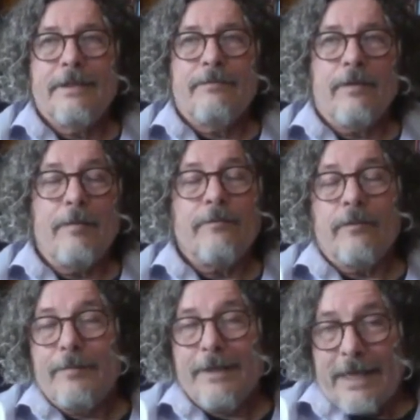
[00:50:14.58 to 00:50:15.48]

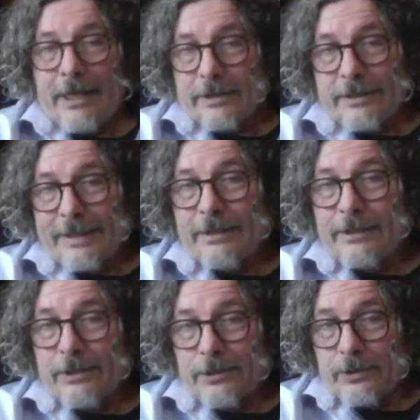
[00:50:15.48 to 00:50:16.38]
from an
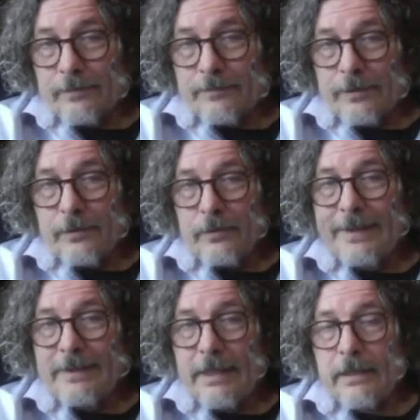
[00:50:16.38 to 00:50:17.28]
eco-psychosocial view.
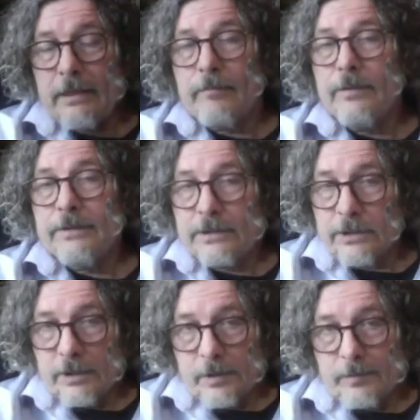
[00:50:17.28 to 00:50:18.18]
We take the
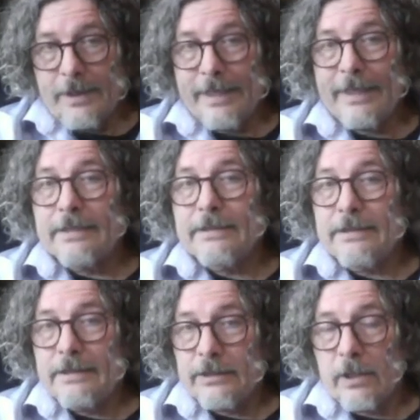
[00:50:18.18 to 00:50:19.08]
position of the planets,
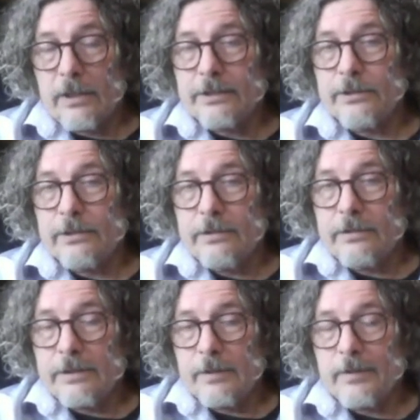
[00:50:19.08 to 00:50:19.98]
and these gongs are
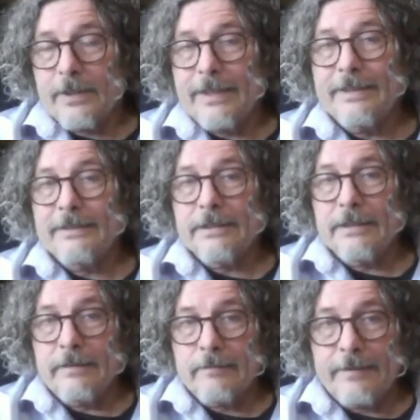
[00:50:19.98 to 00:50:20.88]
tuned to the planets,
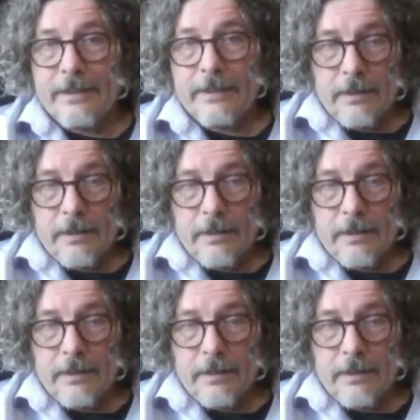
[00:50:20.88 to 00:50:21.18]
and we